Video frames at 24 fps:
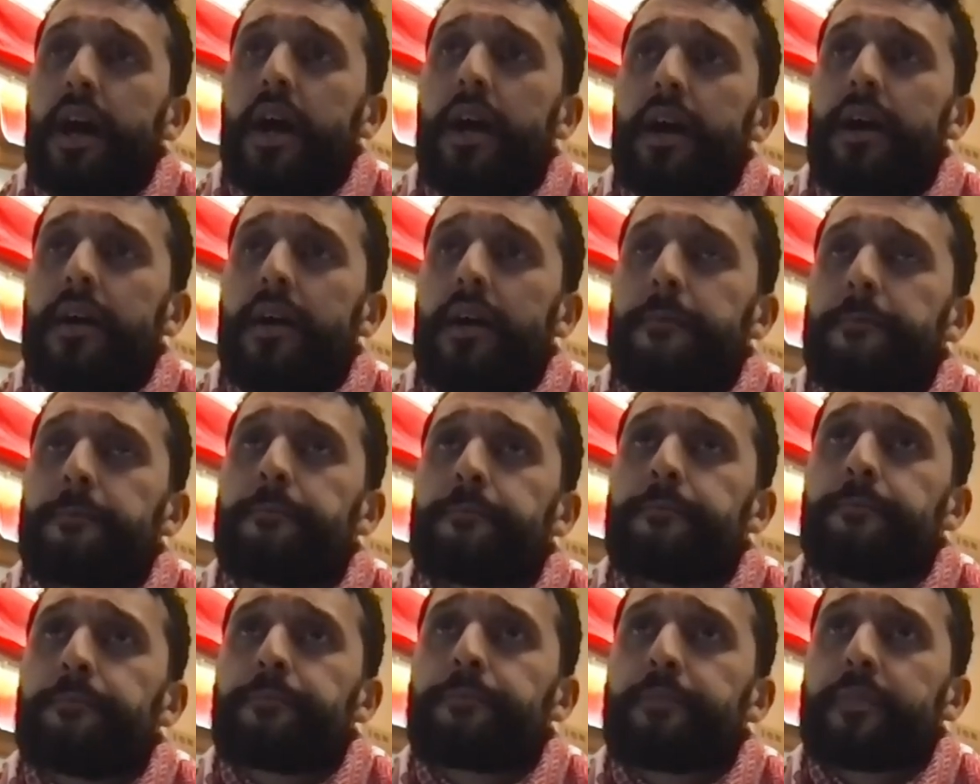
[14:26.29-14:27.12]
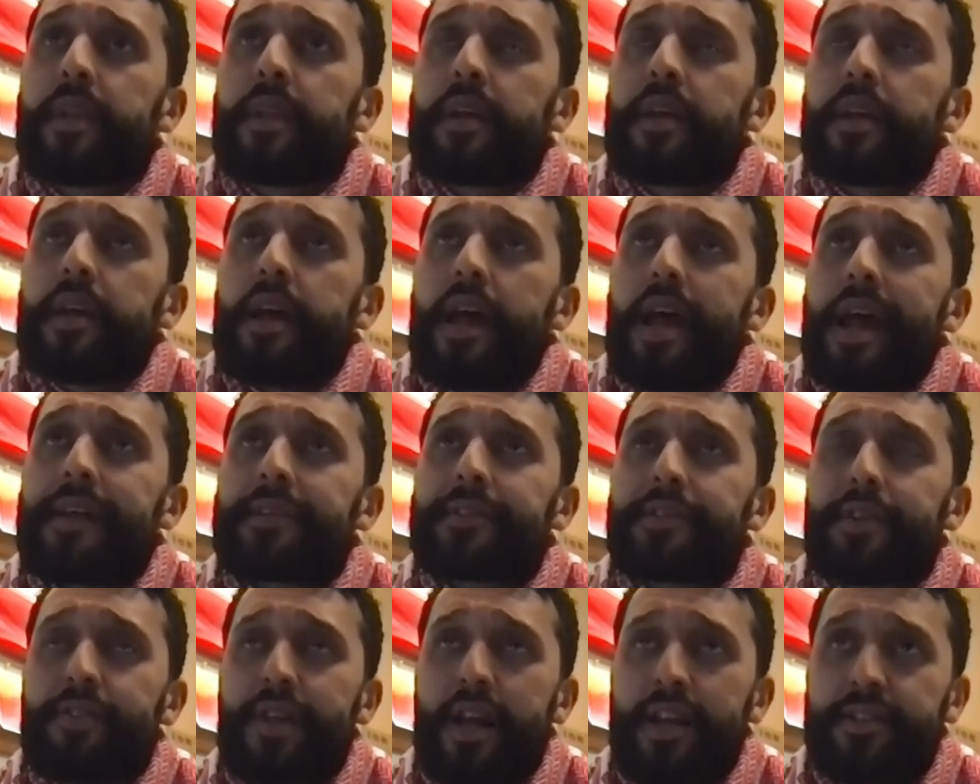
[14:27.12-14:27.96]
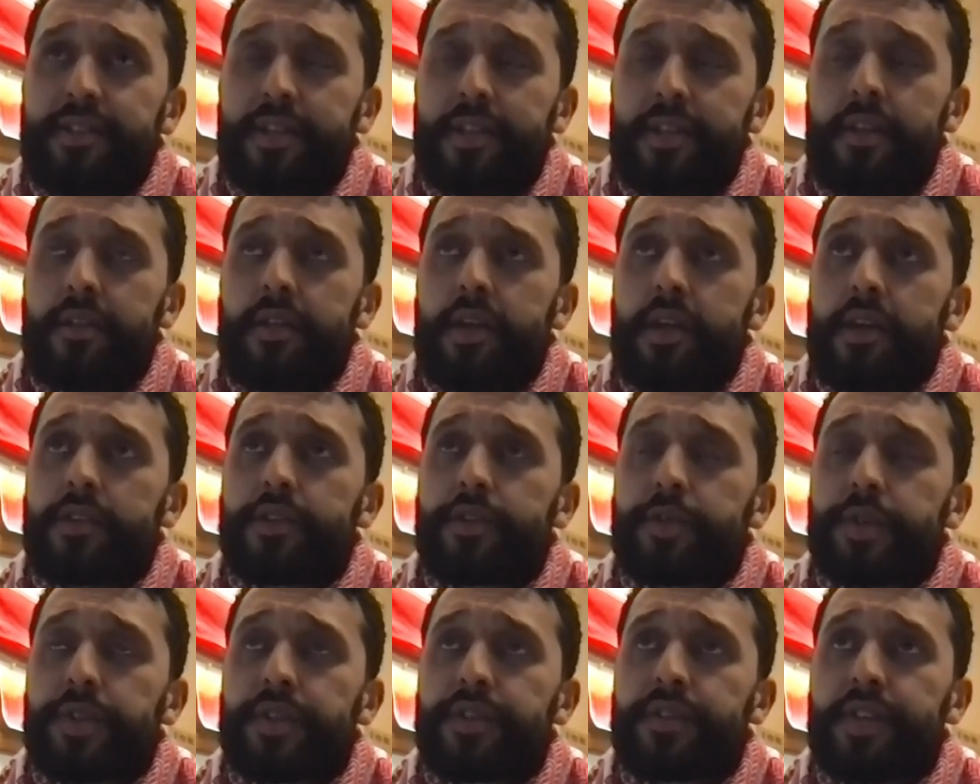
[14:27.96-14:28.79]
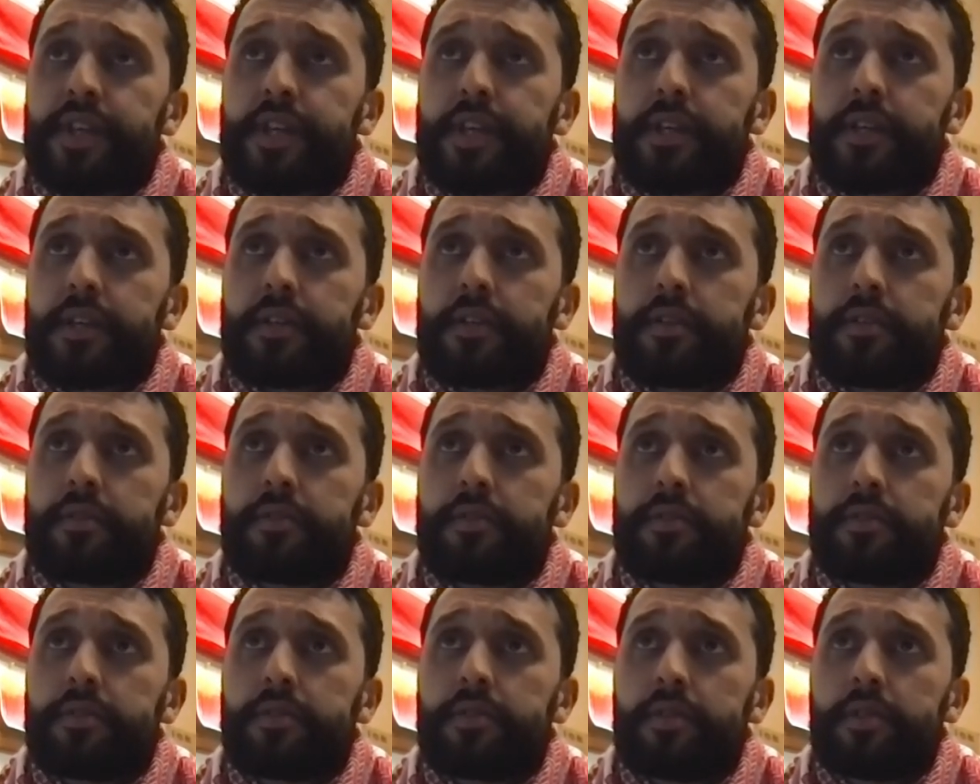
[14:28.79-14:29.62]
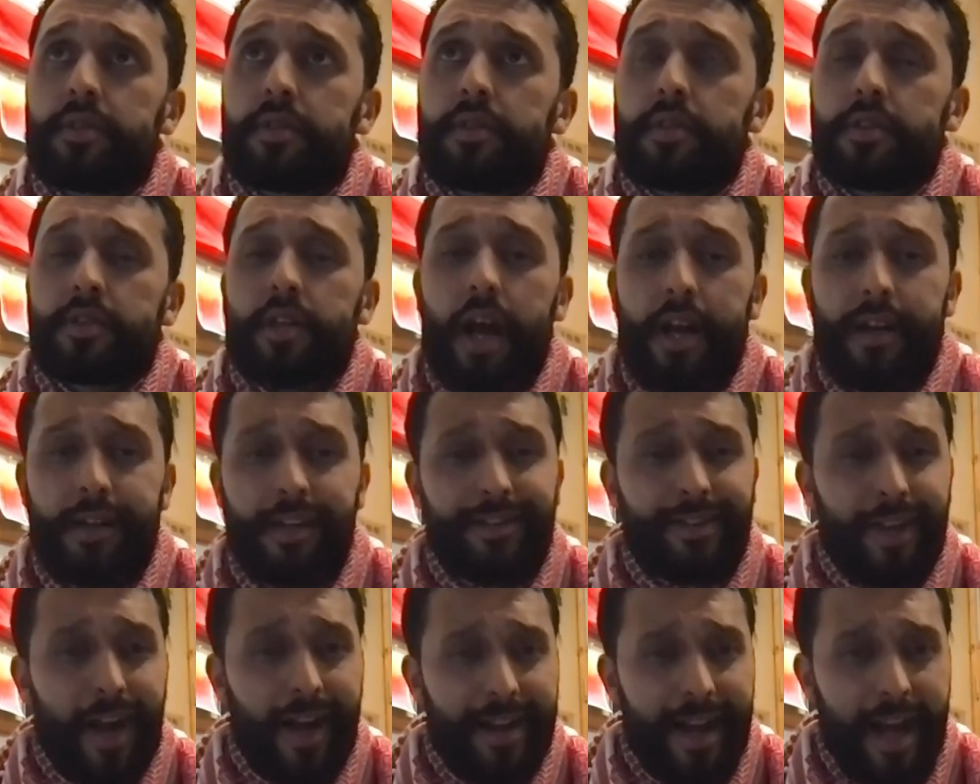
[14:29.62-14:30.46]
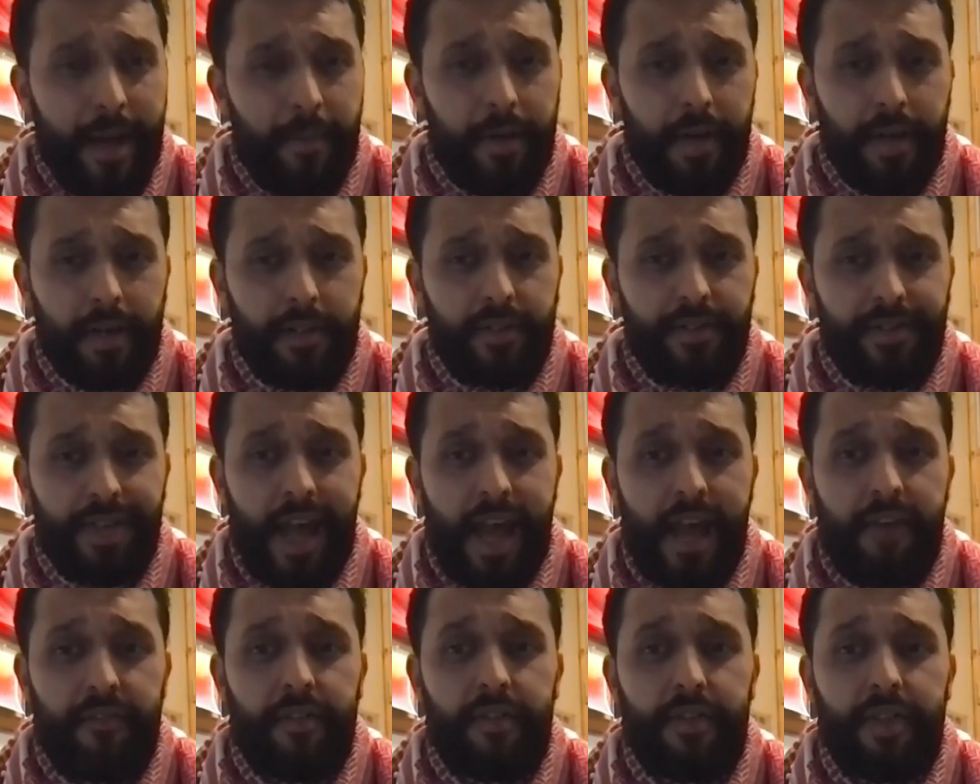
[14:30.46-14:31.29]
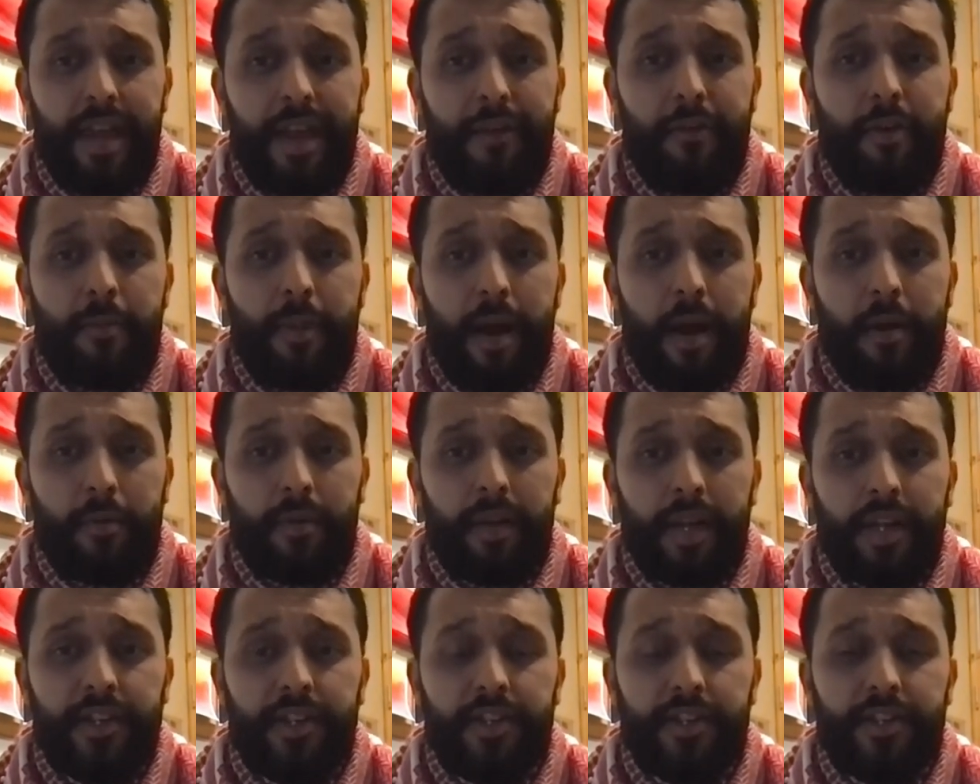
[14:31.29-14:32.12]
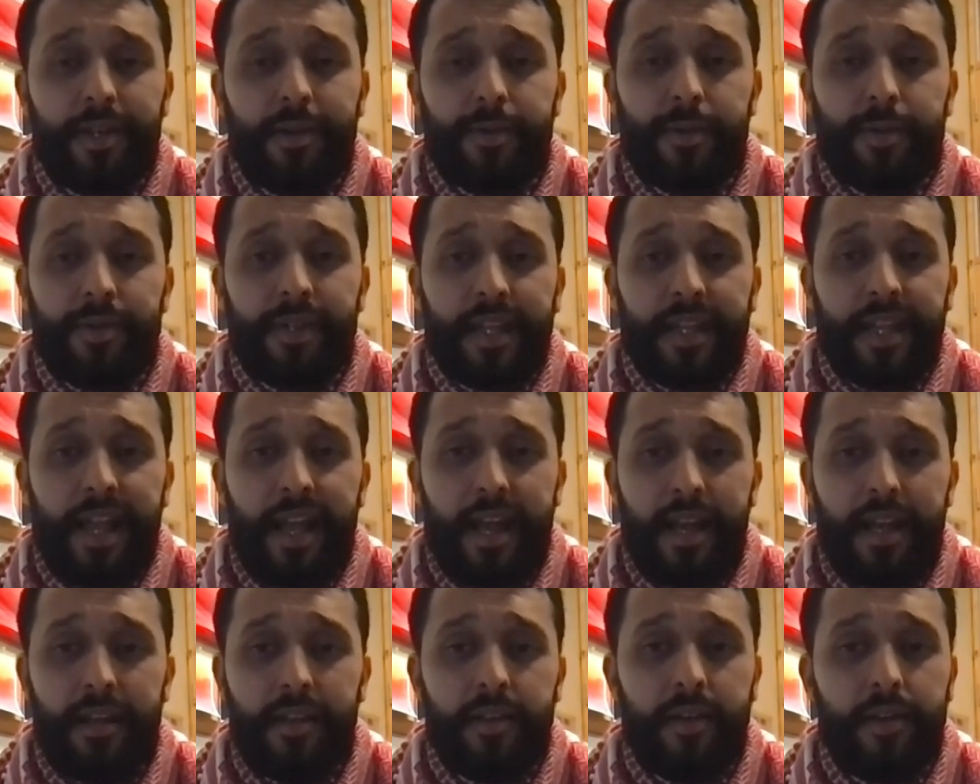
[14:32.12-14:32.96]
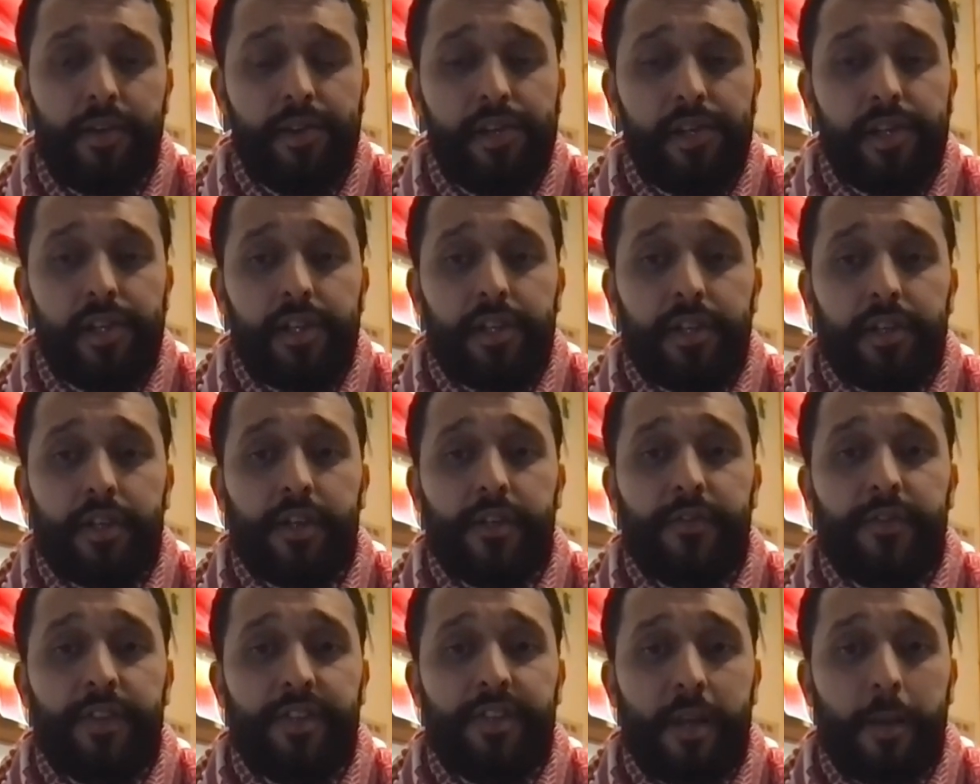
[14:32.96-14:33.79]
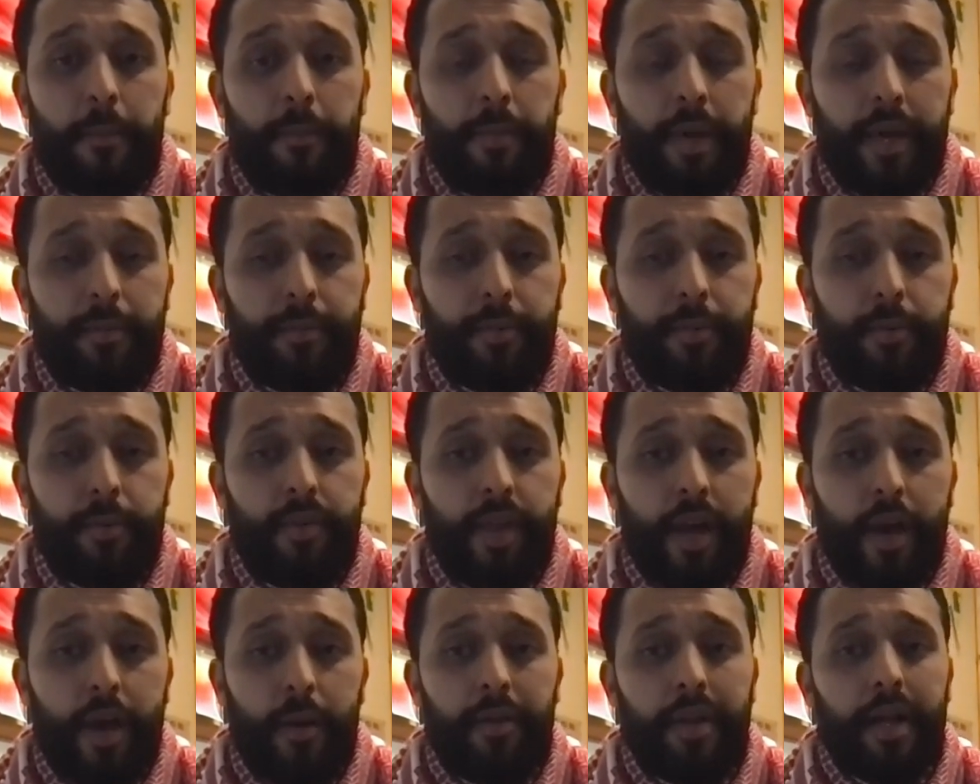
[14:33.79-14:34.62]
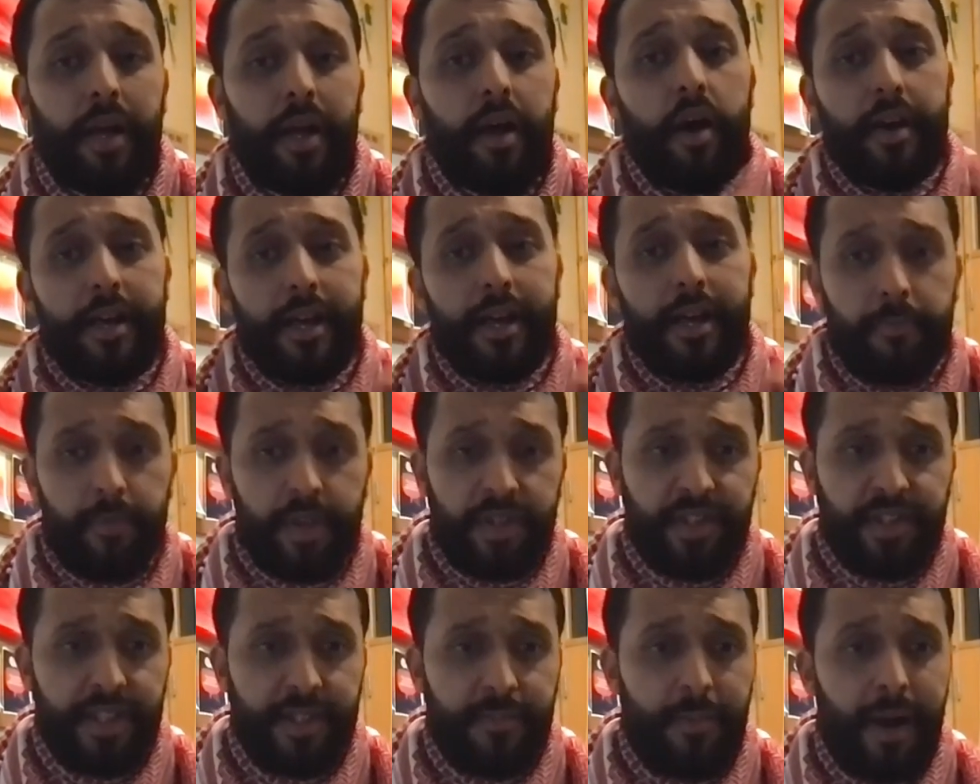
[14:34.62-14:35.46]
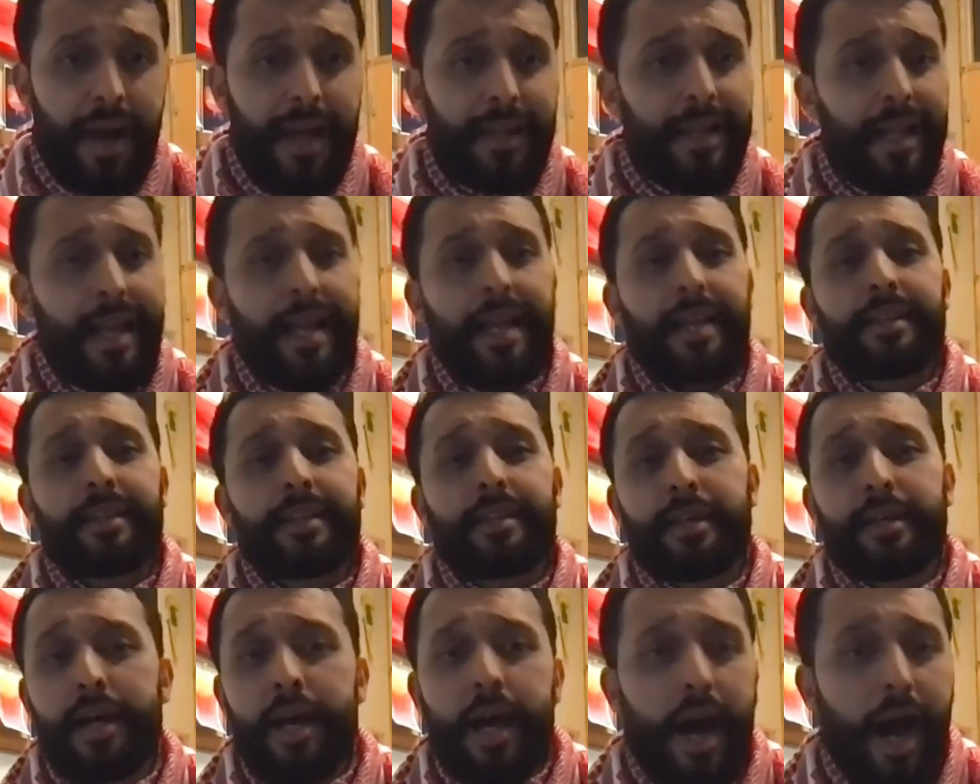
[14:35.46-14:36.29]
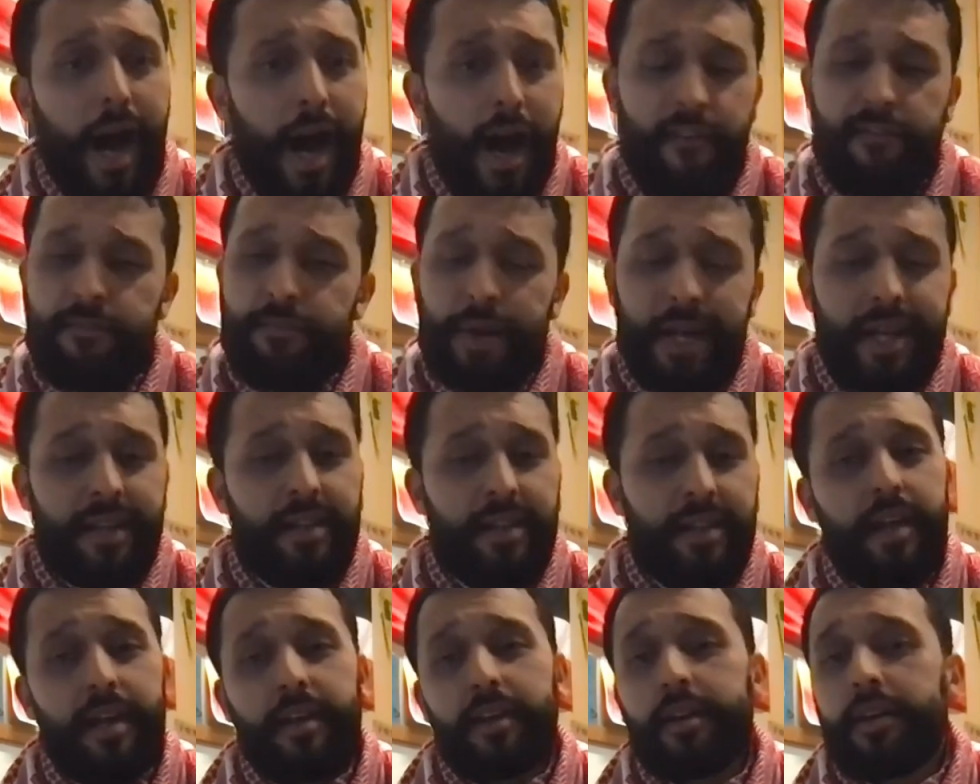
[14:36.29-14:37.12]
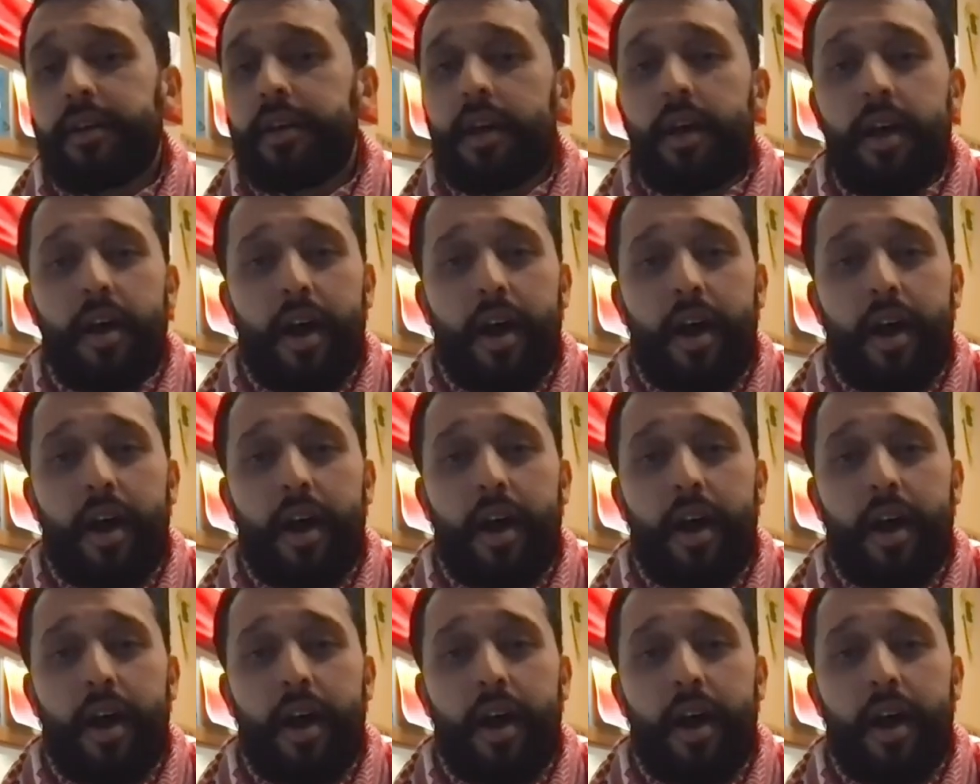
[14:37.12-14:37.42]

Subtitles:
And so that's another interesting kind of dynamic to have in there about relationships with the land. Because for some people, they'll be like, oh yeah, this is my land. I've been there.